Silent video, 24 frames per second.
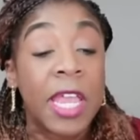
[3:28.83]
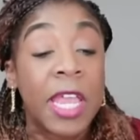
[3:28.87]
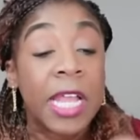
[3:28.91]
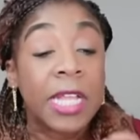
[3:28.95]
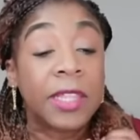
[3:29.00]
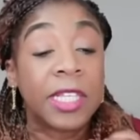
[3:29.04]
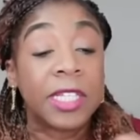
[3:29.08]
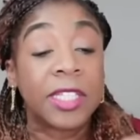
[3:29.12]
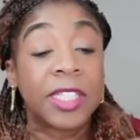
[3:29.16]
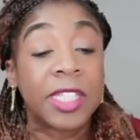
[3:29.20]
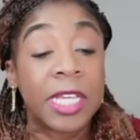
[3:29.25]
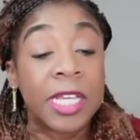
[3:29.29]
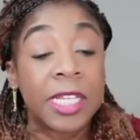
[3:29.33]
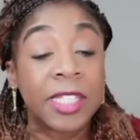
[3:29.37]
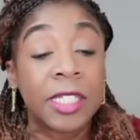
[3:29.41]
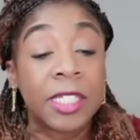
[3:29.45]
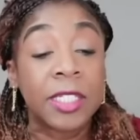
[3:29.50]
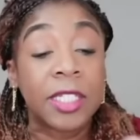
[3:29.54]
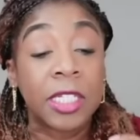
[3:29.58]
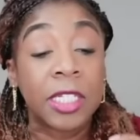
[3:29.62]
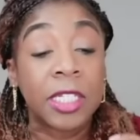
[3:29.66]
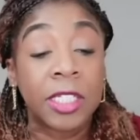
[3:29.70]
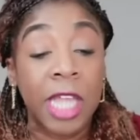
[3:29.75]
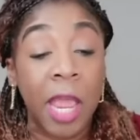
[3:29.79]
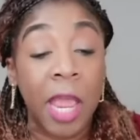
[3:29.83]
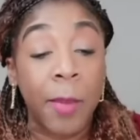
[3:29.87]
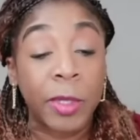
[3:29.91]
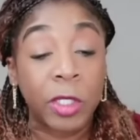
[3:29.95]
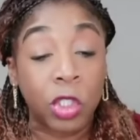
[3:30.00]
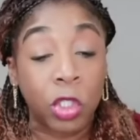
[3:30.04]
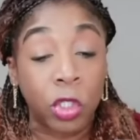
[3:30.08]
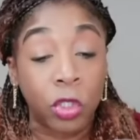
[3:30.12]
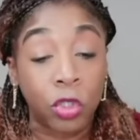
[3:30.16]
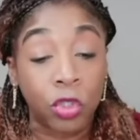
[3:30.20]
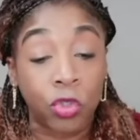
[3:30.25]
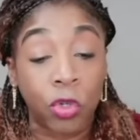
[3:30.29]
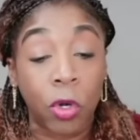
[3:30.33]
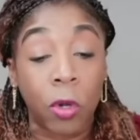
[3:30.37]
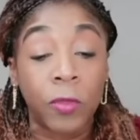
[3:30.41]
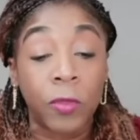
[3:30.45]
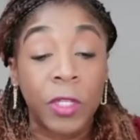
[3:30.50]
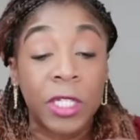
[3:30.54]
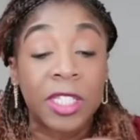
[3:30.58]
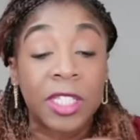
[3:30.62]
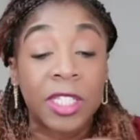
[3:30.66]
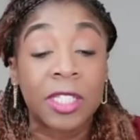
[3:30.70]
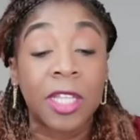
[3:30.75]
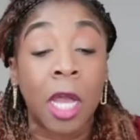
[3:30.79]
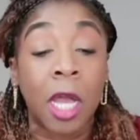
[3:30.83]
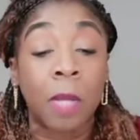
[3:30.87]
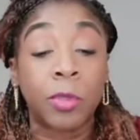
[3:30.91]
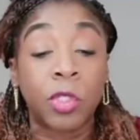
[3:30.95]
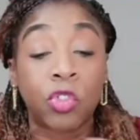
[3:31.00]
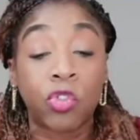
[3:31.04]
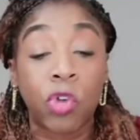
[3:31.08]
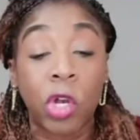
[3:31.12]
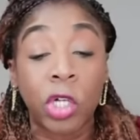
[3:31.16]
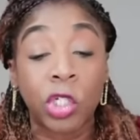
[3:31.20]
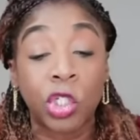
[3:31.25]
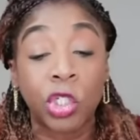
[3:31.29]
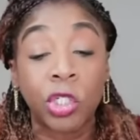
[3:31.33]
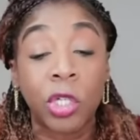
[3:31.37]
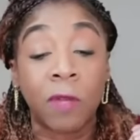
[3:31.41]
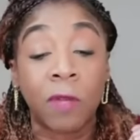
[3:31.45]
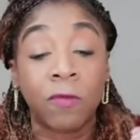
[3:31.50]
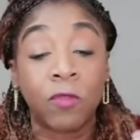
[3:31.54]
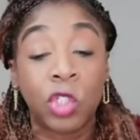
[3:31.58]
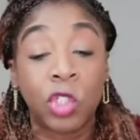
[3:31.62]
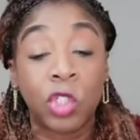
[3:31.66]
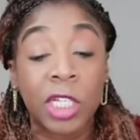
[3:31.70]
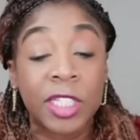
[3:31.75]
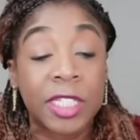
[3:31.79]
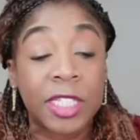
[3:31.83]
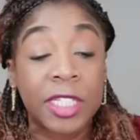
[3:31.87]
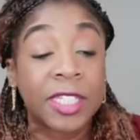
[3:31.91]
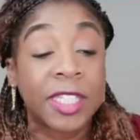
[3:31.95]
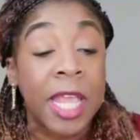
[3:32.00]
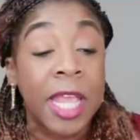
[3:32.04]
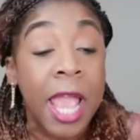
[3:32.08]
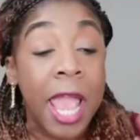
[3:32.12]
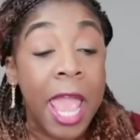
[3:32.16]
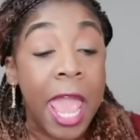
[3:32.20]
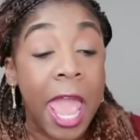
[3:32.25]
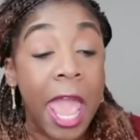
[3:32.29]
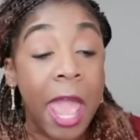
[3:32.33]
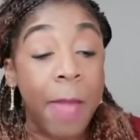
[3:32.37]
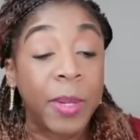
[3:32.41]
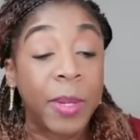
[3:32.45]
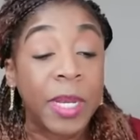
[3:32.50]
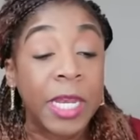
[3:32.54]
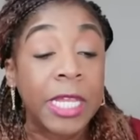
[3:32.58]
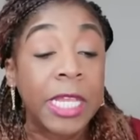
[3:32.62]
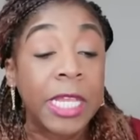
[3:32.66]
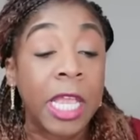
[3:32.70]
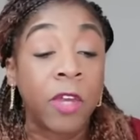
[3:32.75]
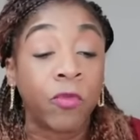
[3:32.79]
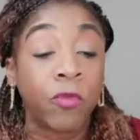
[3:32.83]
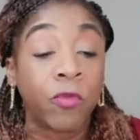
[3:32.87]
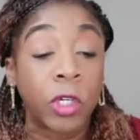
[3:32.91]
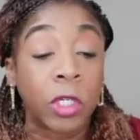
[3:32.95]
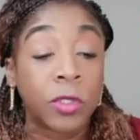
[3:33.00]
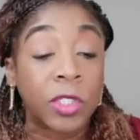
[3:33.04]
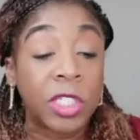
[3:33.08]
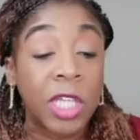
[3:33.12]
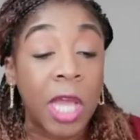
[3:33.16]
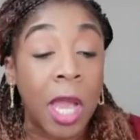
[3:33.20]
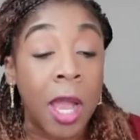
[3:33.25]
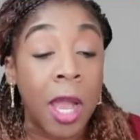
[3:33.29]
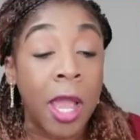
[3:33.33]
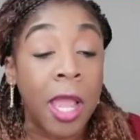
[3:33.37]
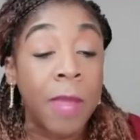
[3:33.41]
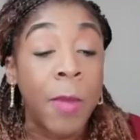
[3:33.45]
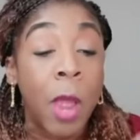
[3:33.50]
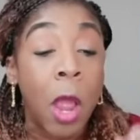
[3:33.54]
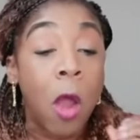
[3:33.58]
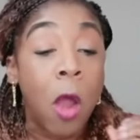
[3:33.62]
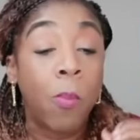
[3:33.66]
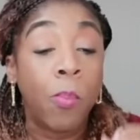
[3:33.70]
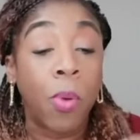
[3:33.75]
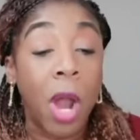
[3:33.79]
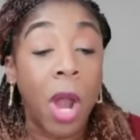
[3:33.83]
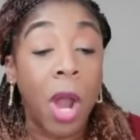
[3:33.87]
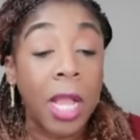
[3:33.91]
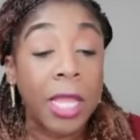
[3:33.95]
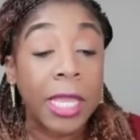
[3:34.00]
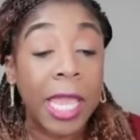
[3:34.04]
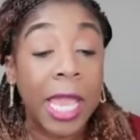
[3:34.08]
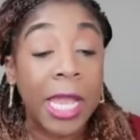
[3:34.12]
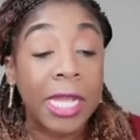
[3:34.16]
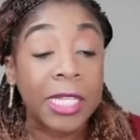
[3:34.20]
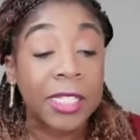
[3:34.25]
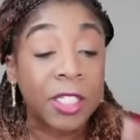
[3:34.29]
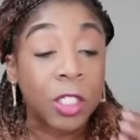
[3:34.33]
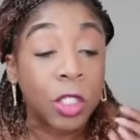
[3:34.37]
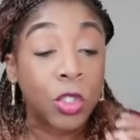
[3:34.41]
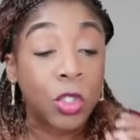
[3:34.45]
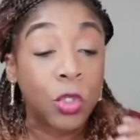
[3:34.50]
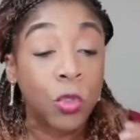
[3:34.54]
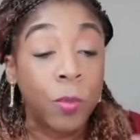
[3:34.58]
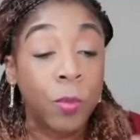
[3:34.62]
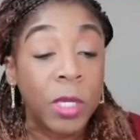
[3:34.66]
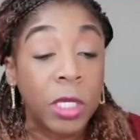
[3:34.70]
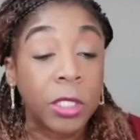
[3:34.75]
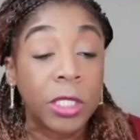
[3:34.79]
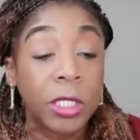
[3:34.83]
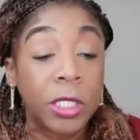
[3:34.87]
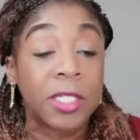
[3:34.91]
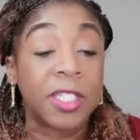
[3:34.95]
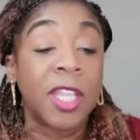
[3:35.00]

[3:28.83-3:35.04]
This isn't damage control. This is obstruction of justice happening in real time, broadcast to millions.